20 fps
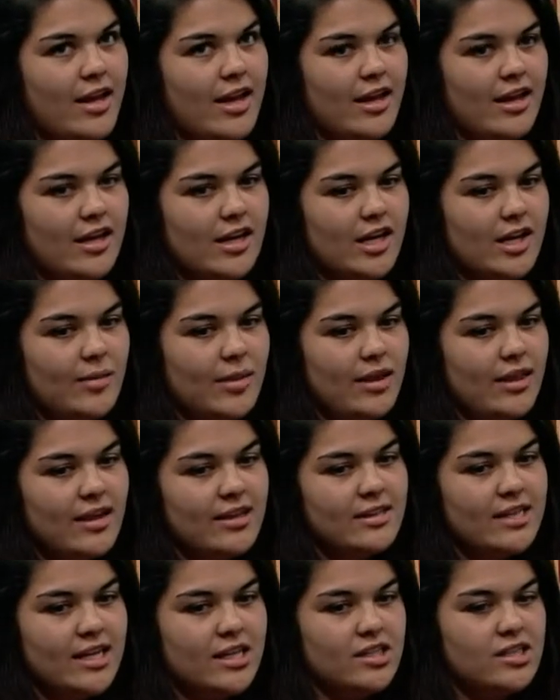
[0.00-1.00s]
I think
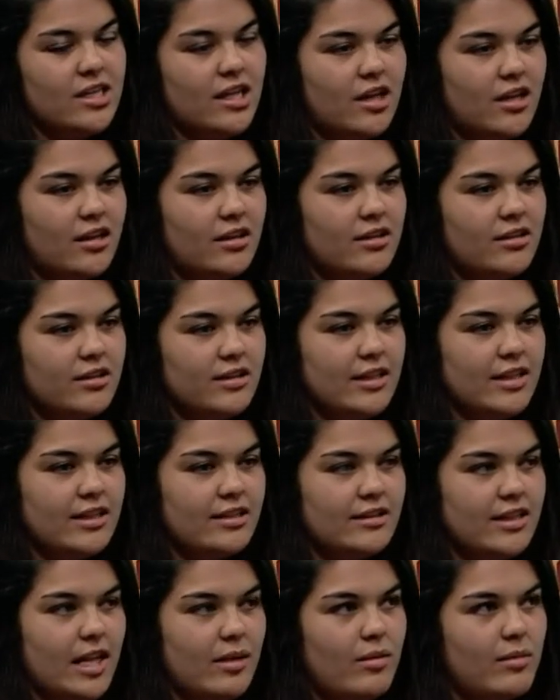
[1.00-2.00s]
Tanchelle
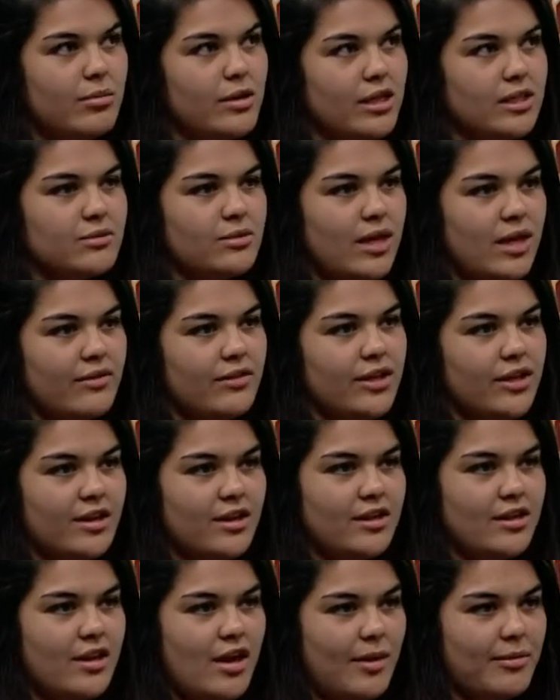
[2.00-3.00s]
and Amy Briggs will have a good
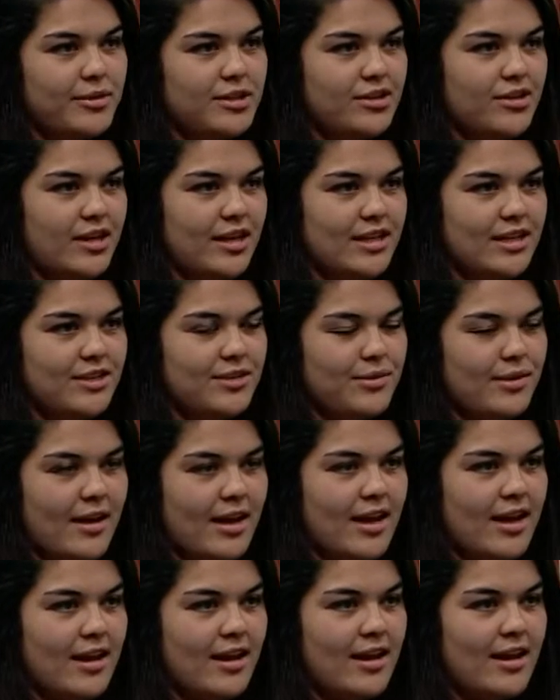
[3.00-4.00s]
opportunity to do
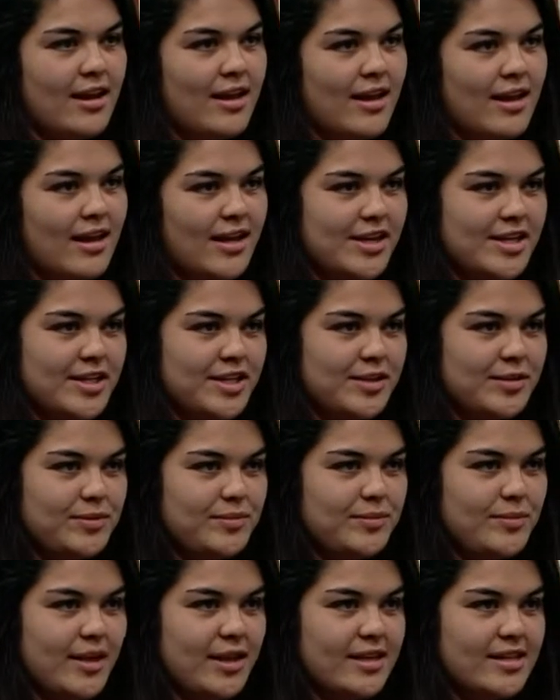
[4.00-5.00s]
that
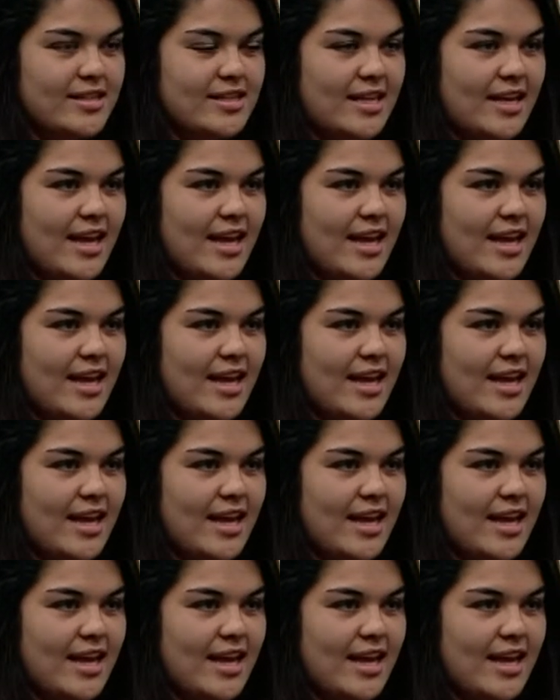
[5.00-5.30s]
because